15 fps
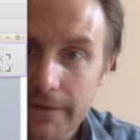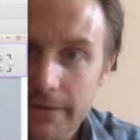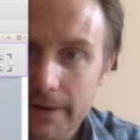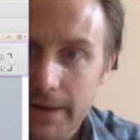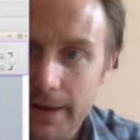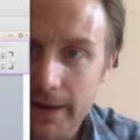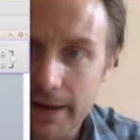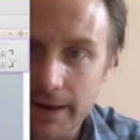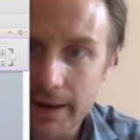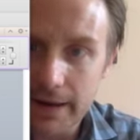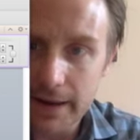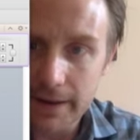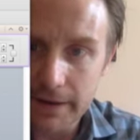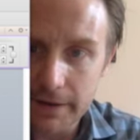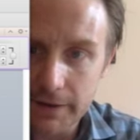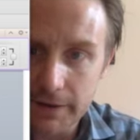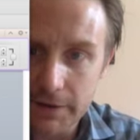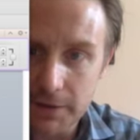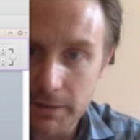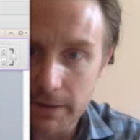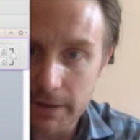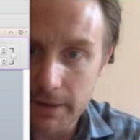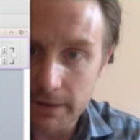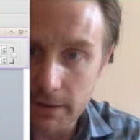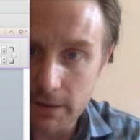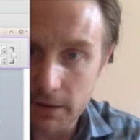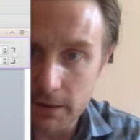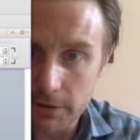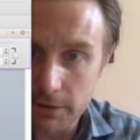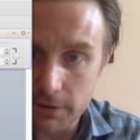and you can make the
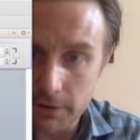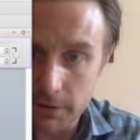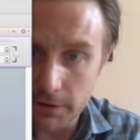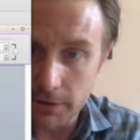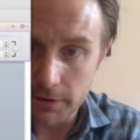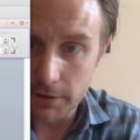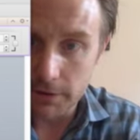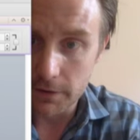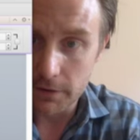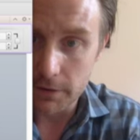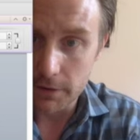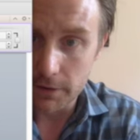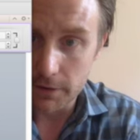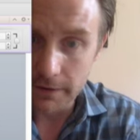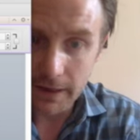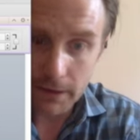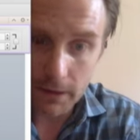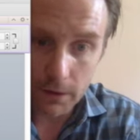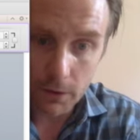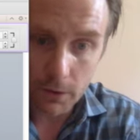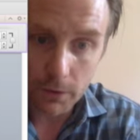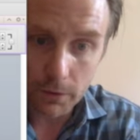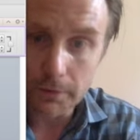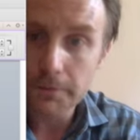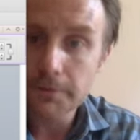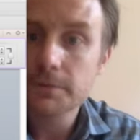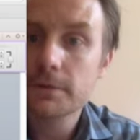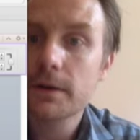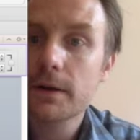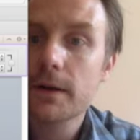color yellow
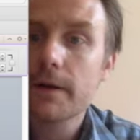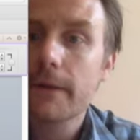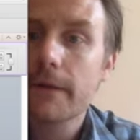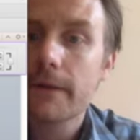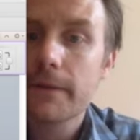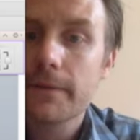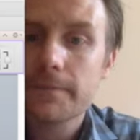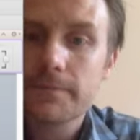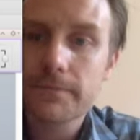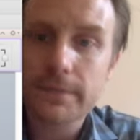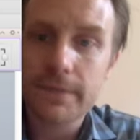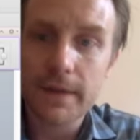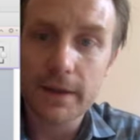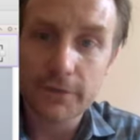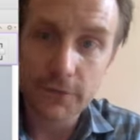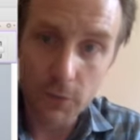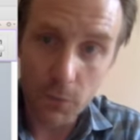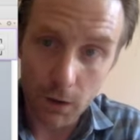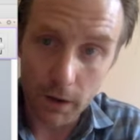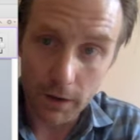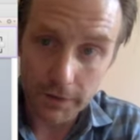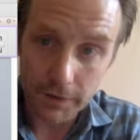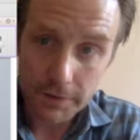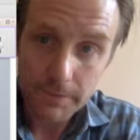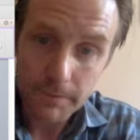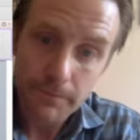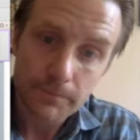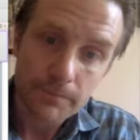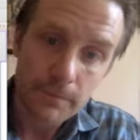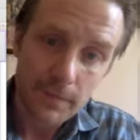if you want.
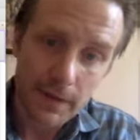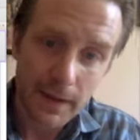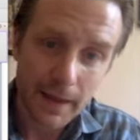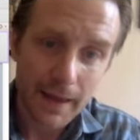Okay,